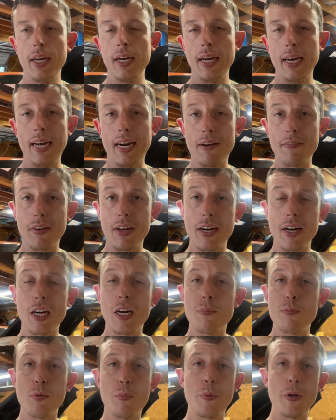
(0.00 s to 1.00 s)
And I've got a
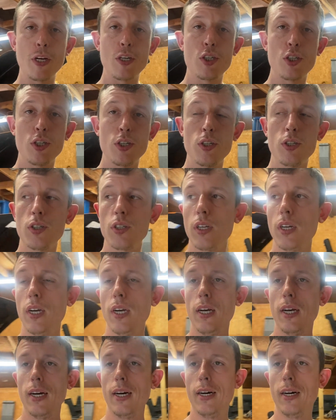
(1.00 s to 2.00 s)
couple pictures.
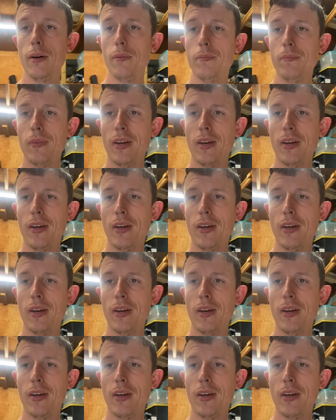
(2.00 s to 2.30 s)
Um,